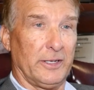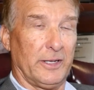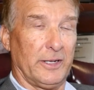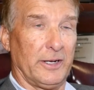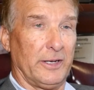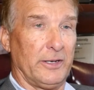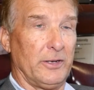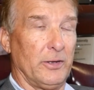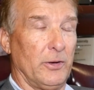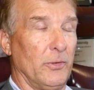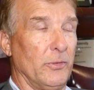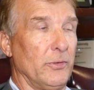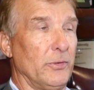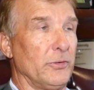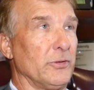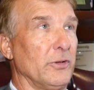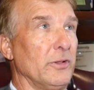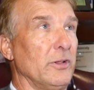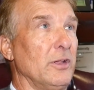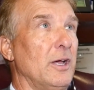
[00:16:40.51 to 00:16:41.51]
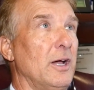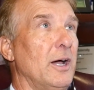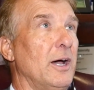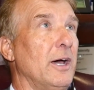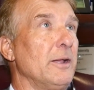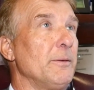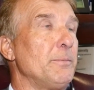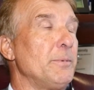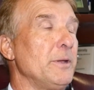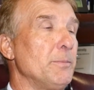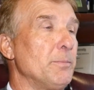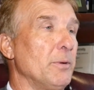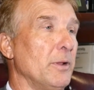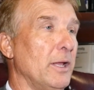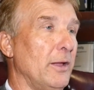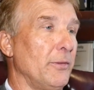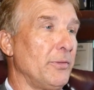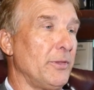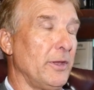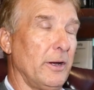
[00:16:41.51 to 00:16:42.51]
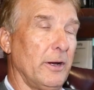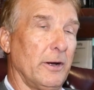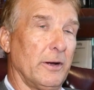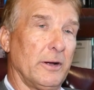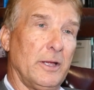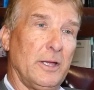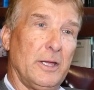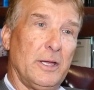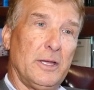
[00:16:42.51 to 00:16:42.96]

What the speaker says: And I know there's a lot of people out there